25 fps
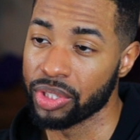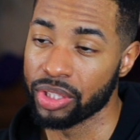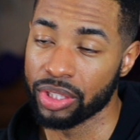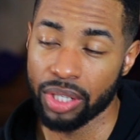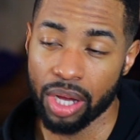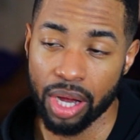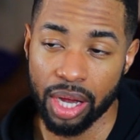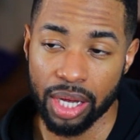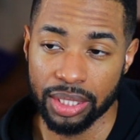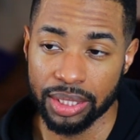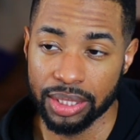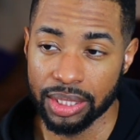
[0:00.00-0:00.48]

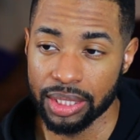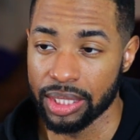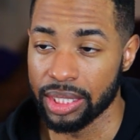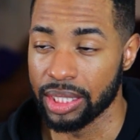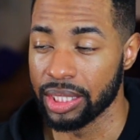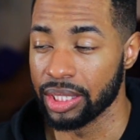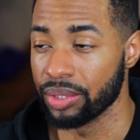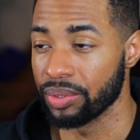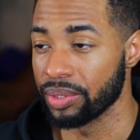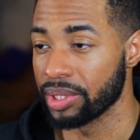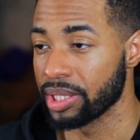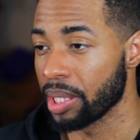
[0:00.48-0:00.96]

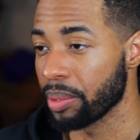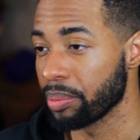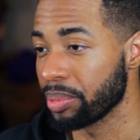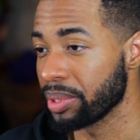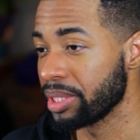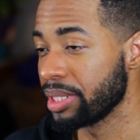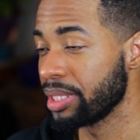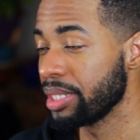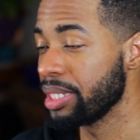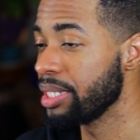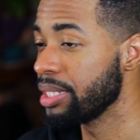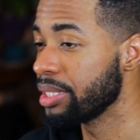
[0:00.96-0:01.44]
sauces, what type of
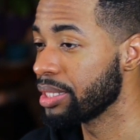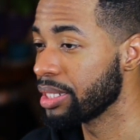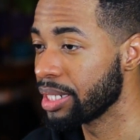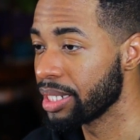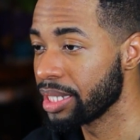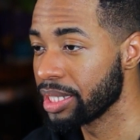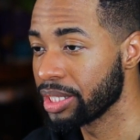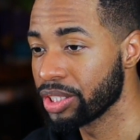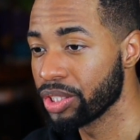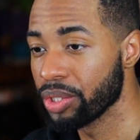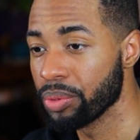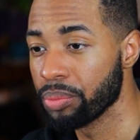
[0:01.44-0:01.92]

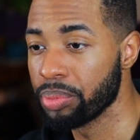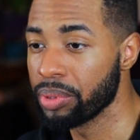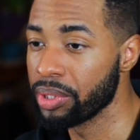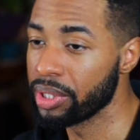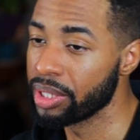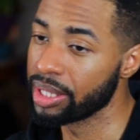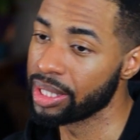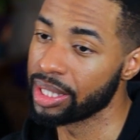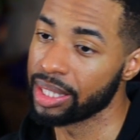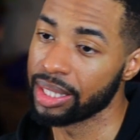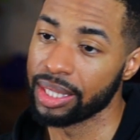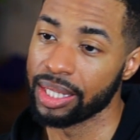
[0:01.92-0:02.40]
seasonings they're
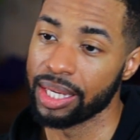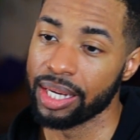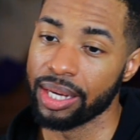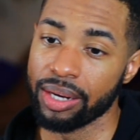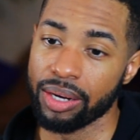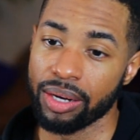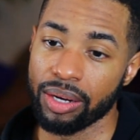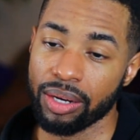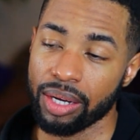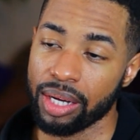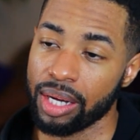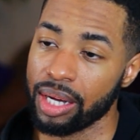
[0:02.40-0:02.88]
putting in
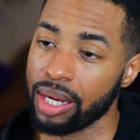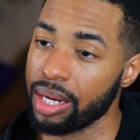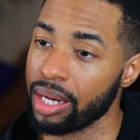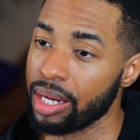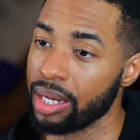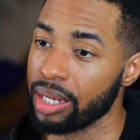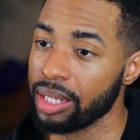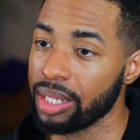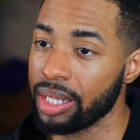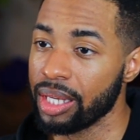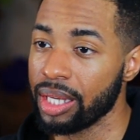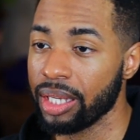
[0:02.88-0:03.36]

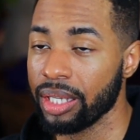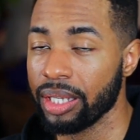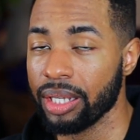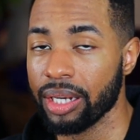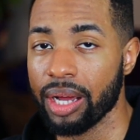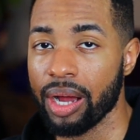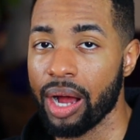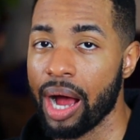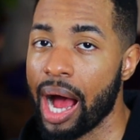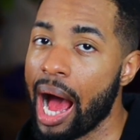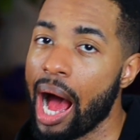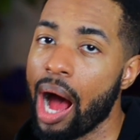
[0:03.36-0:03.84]
there,
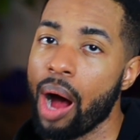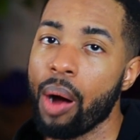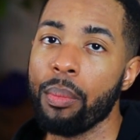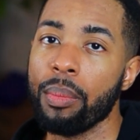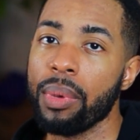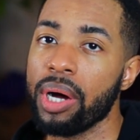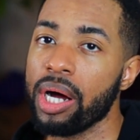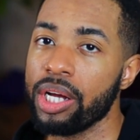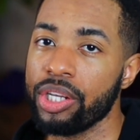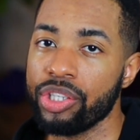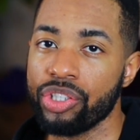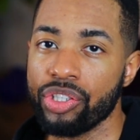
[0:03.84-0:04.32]
how
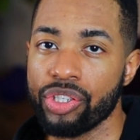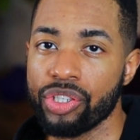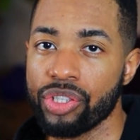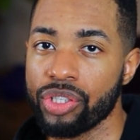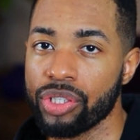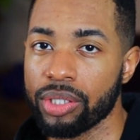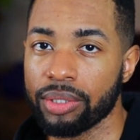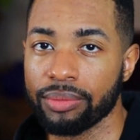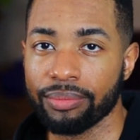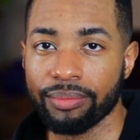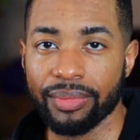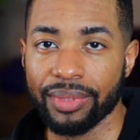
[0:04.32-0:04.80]

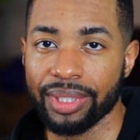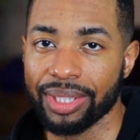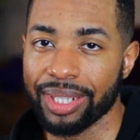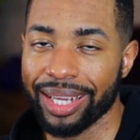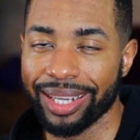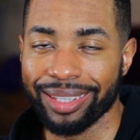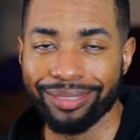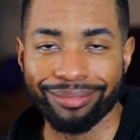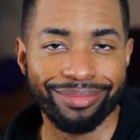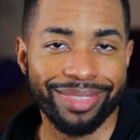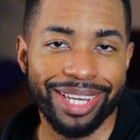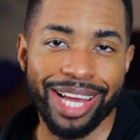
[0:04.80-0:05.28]
much
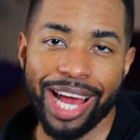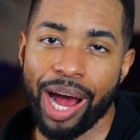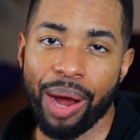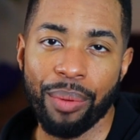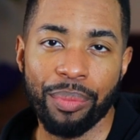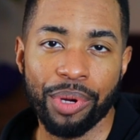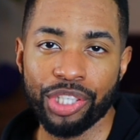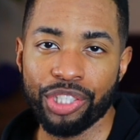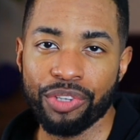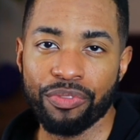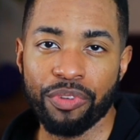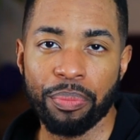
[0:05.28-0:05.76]

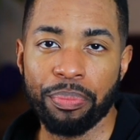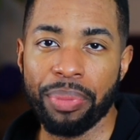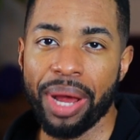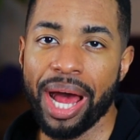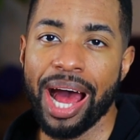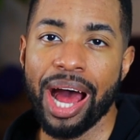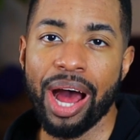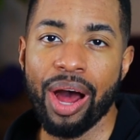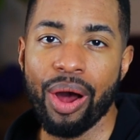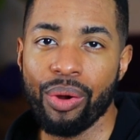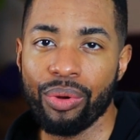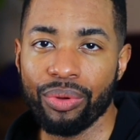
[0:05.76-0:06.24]
of a
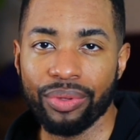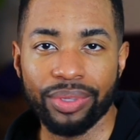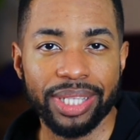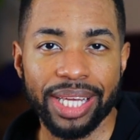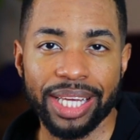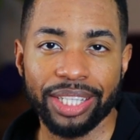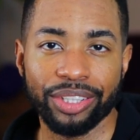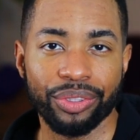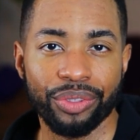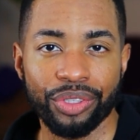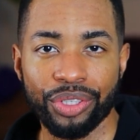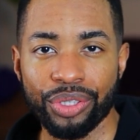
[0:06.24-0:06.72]
pound
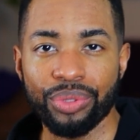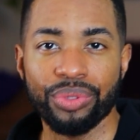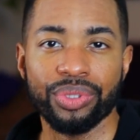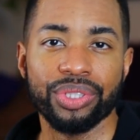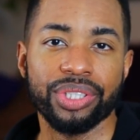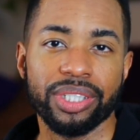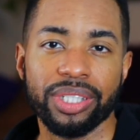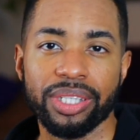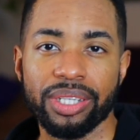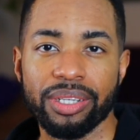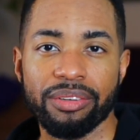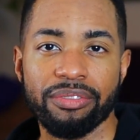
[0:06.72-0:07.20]
that they're
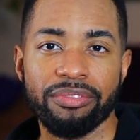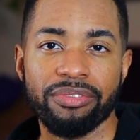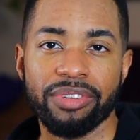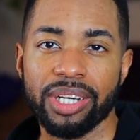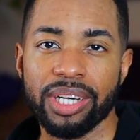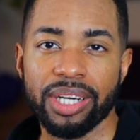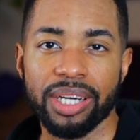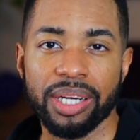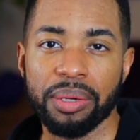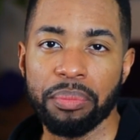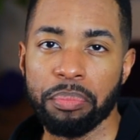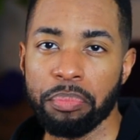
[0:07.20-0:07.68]
using
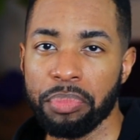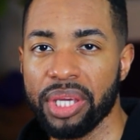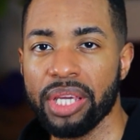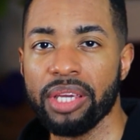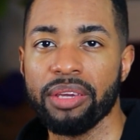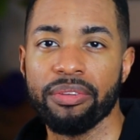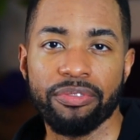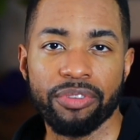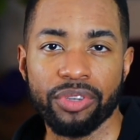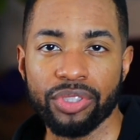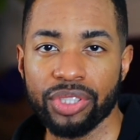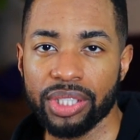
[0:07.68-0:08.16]
of
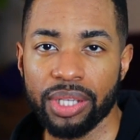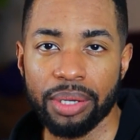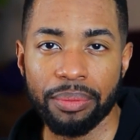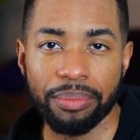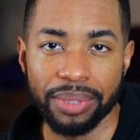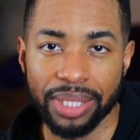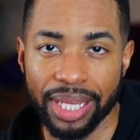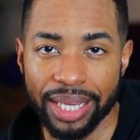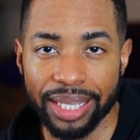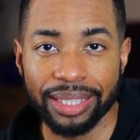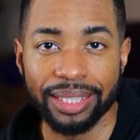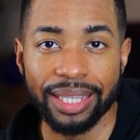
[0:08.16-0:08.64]
beef or
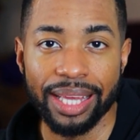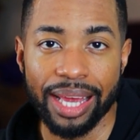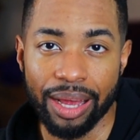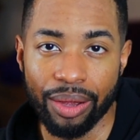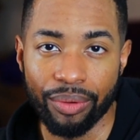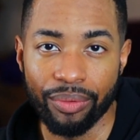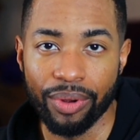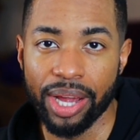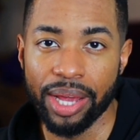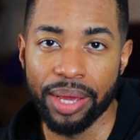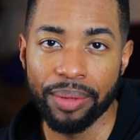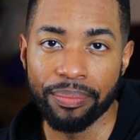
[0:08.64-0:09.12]
something like
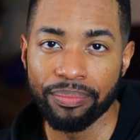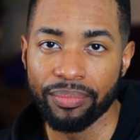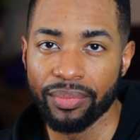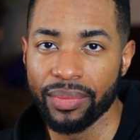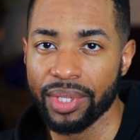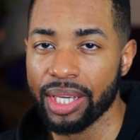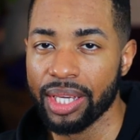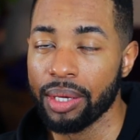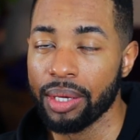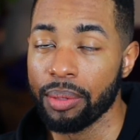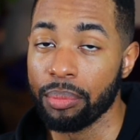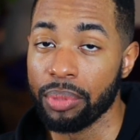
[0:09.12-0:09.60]
that, right?
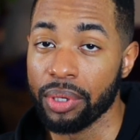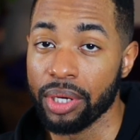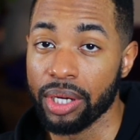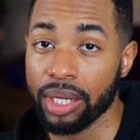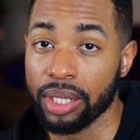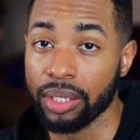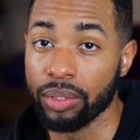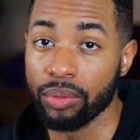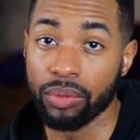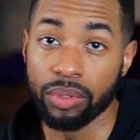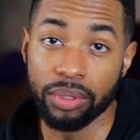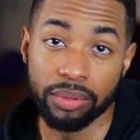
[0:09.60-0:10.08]

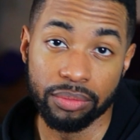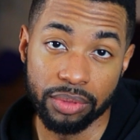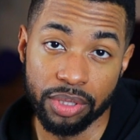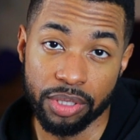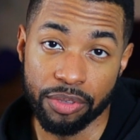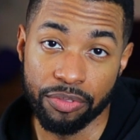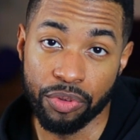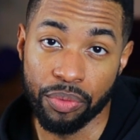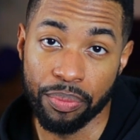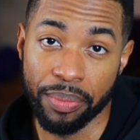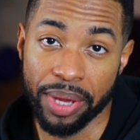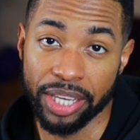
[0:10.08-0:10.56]
But
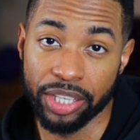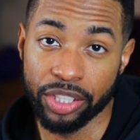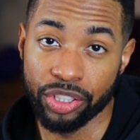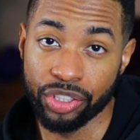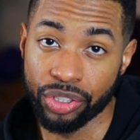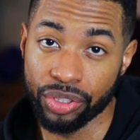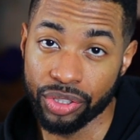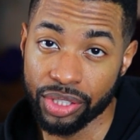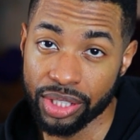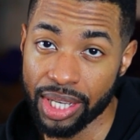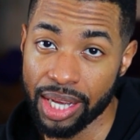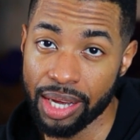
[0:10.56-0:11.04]
if you make
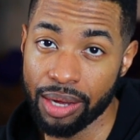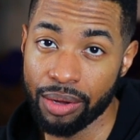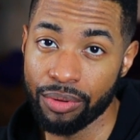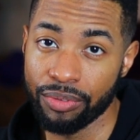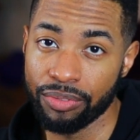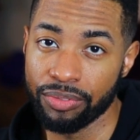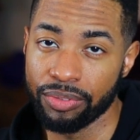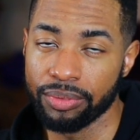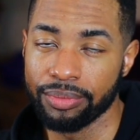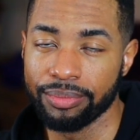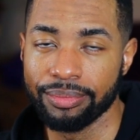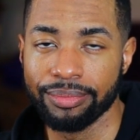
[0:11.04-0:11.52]
it
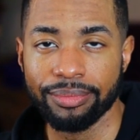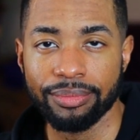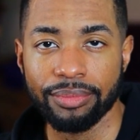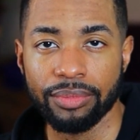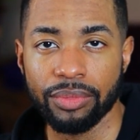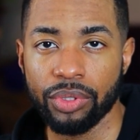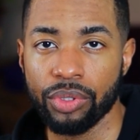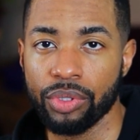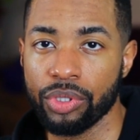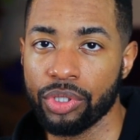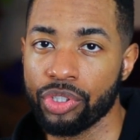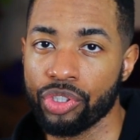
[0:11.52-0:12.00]
yourself,
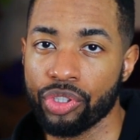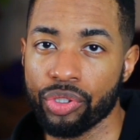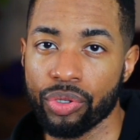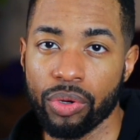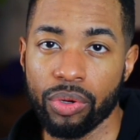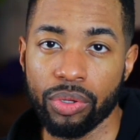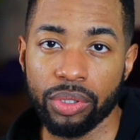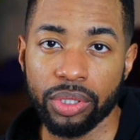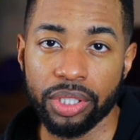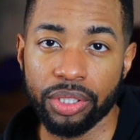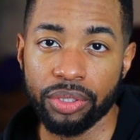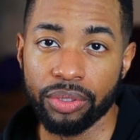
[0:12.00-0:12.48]
you
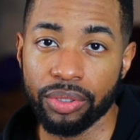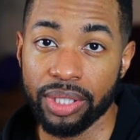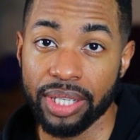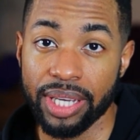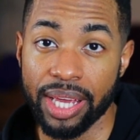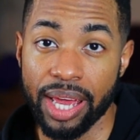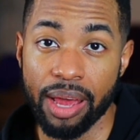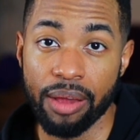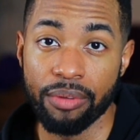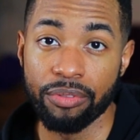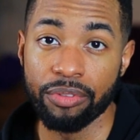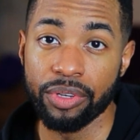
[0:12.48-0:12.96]
control
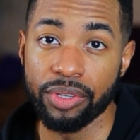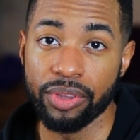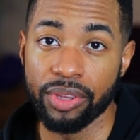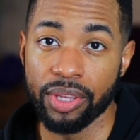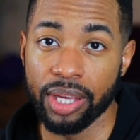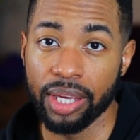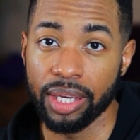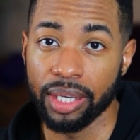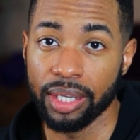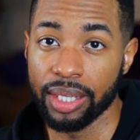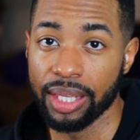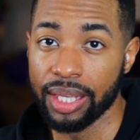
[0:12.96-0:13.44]
literally
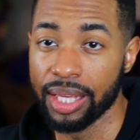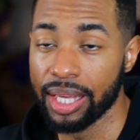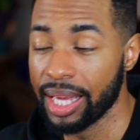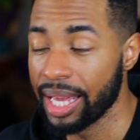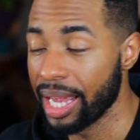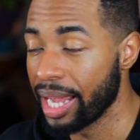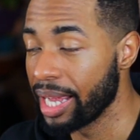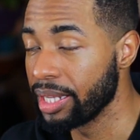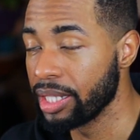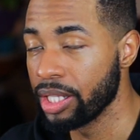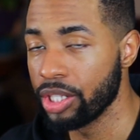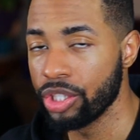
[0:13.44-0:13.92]
everything.
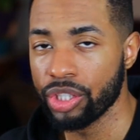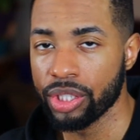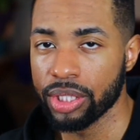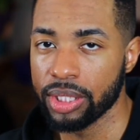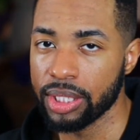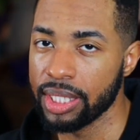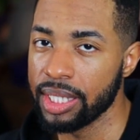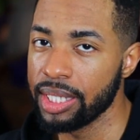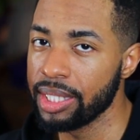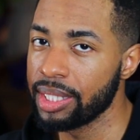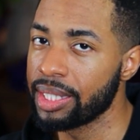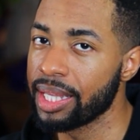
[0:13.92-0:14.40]
And then
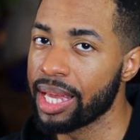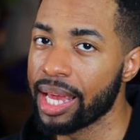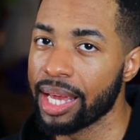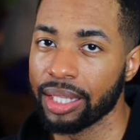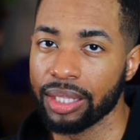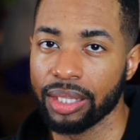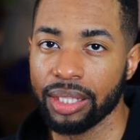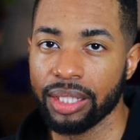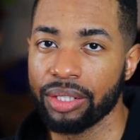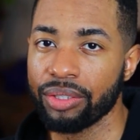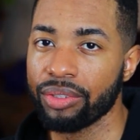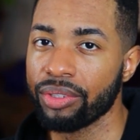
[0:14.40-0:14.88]
just eat
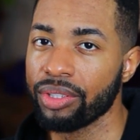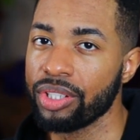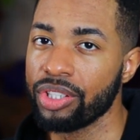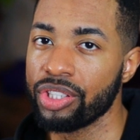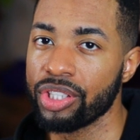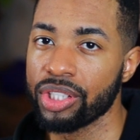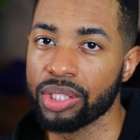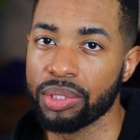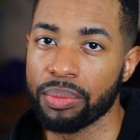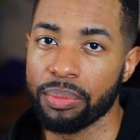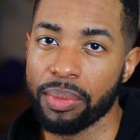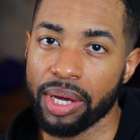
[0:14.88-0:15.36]
that literally
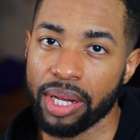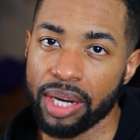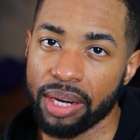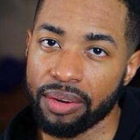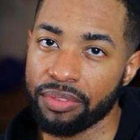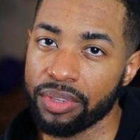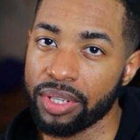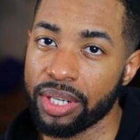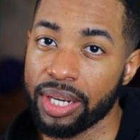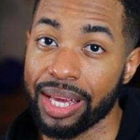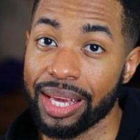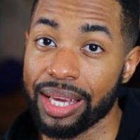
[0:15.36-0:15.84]
just about
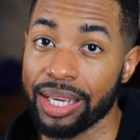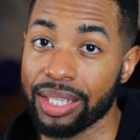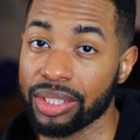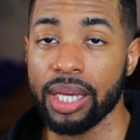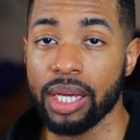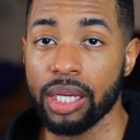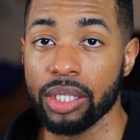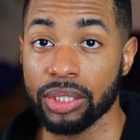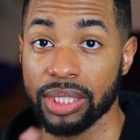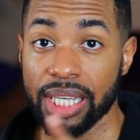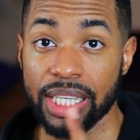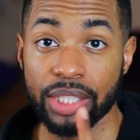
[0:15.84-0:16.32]
every day.
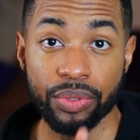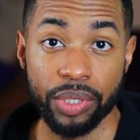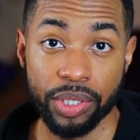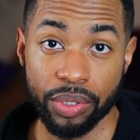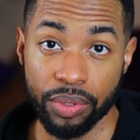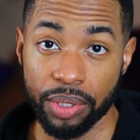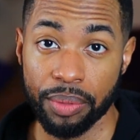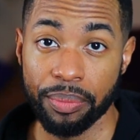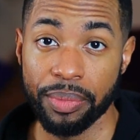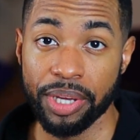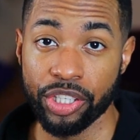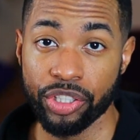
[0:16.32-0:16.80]
So that's why you
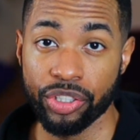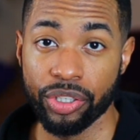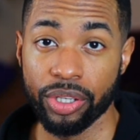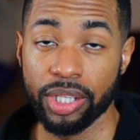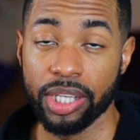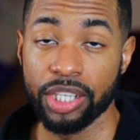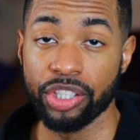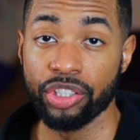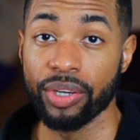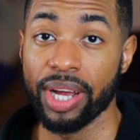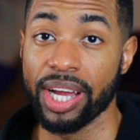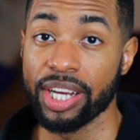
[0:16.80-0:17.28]
want to make sure
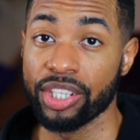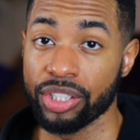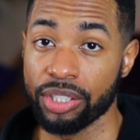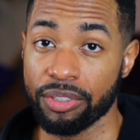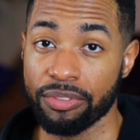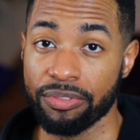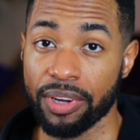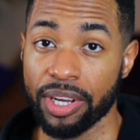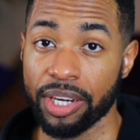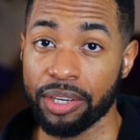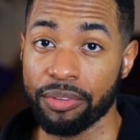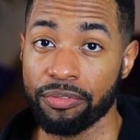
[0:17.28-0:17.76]
that you're actually
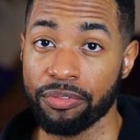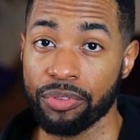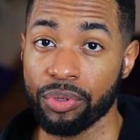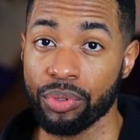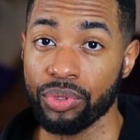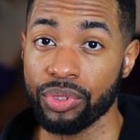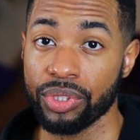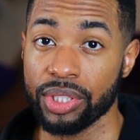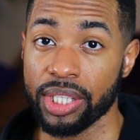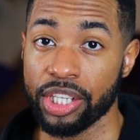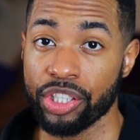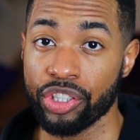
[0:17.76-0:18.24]
finding
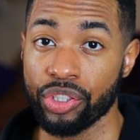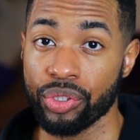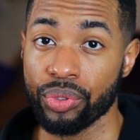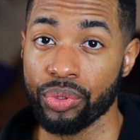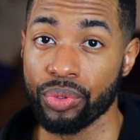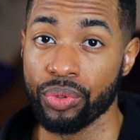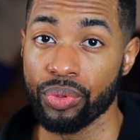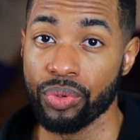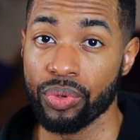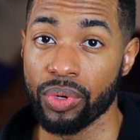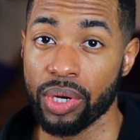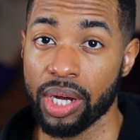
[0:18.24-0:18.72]
foods that
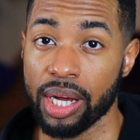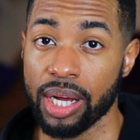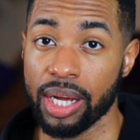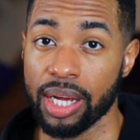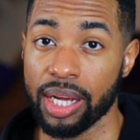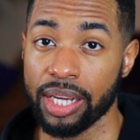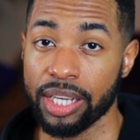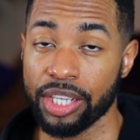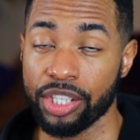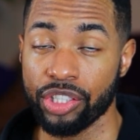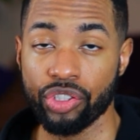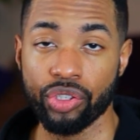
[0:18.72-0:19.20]
you
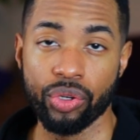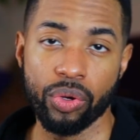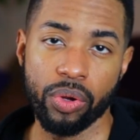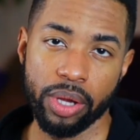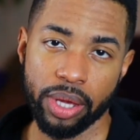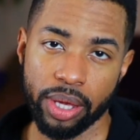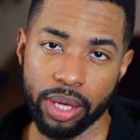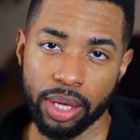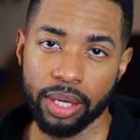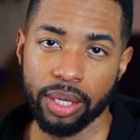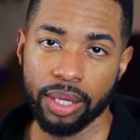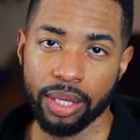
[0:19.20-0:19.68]

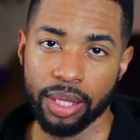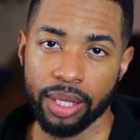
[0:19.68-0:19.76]
enjoy.